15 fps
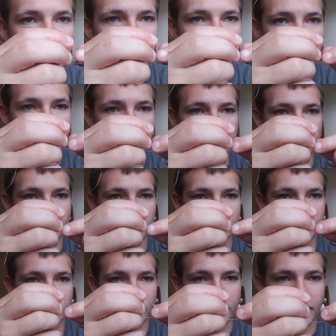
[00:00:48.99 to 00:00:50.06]
And then you,
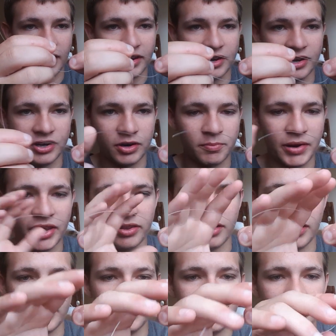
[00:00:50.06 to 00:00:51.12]
with your tag end and your main
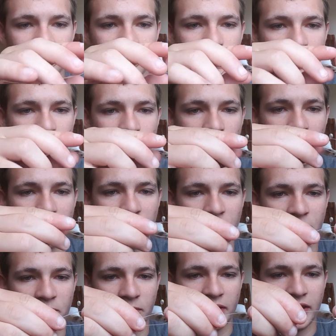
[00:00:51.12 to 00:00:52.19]
line, you're gonna grab it
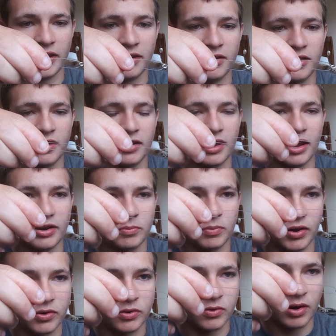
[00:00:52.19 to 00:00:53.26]
with one hand
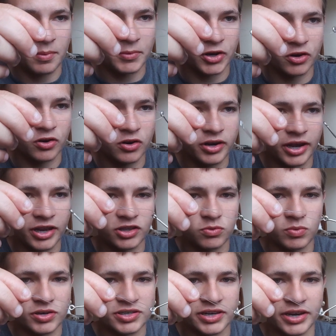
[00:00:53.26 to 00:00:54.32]
while grabbing your hook and
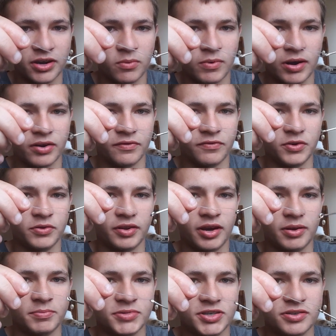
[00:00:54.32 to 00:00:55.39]
twisting it around a few
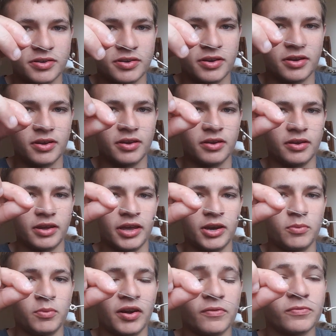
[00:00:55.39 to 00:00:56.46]
times.
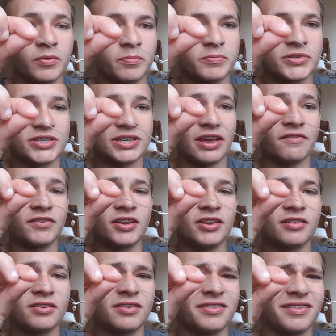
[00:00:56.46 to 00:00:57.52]
Anywhere from
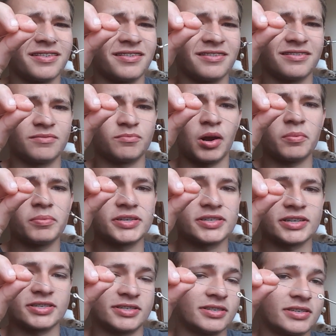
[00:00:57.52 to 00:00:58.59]
seven probably
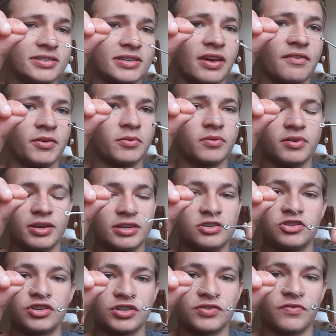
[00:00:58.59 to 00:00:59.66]
six, seven is
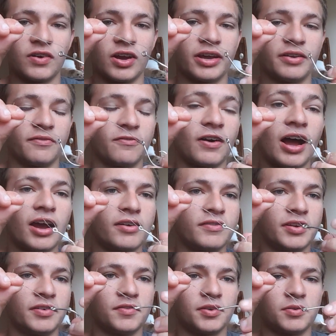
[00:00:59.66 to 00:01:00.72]
just fine. Five
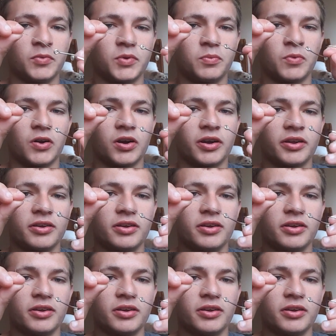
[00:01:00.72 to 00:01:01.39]
even would work.